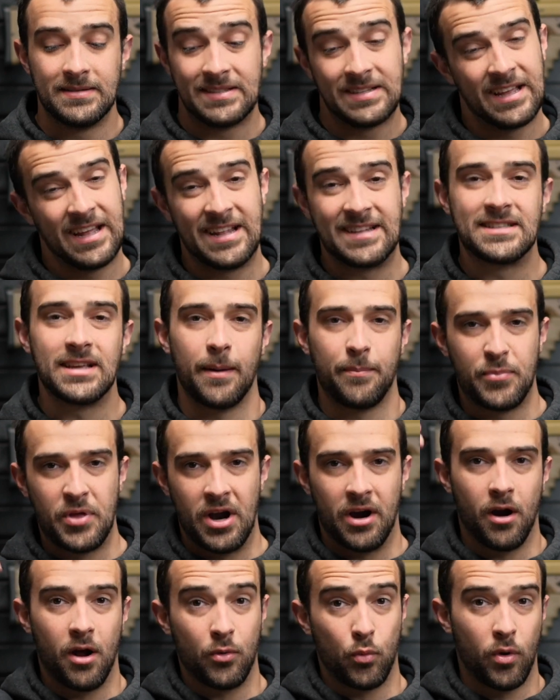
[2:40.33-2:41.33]
it's up
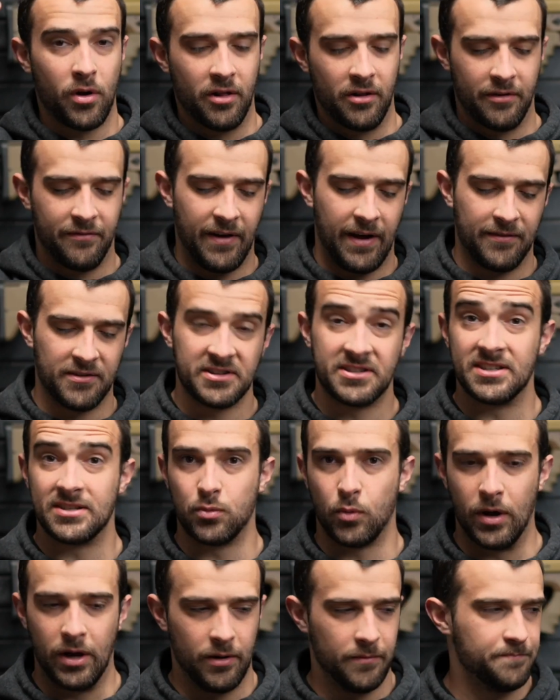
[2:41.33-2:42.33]
there on one of their favorites as
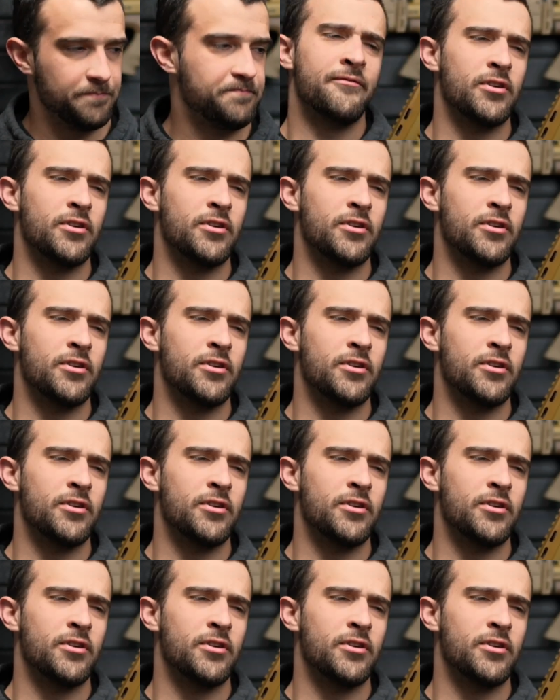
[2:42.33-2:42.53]
well.